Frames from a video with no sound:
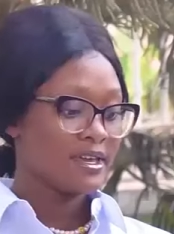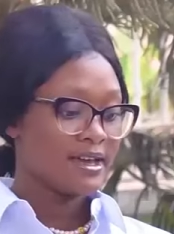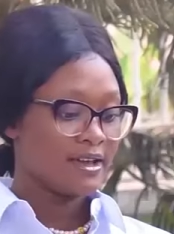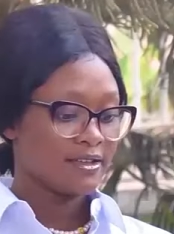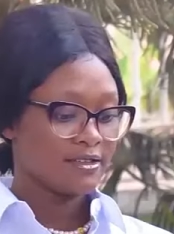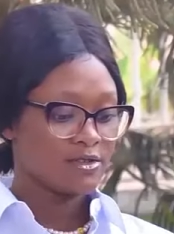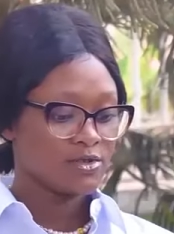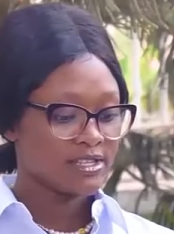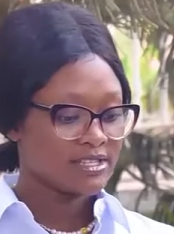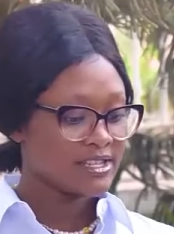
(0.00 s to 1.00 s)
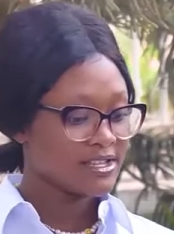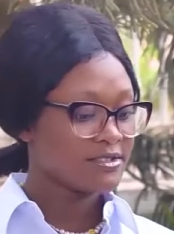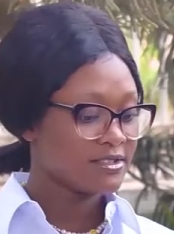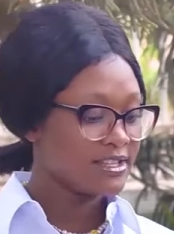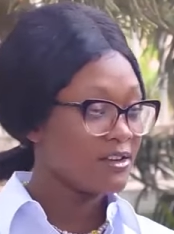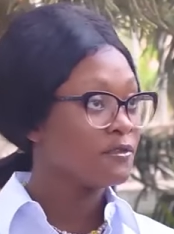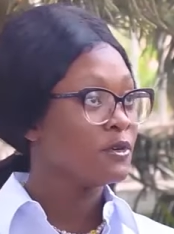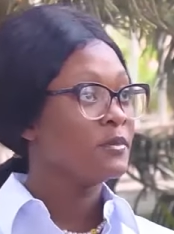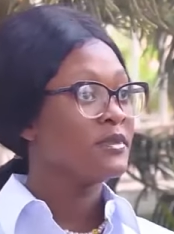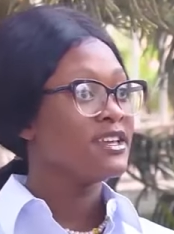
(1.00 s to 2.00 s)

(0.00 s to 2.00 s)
Yeah. So I slated to start from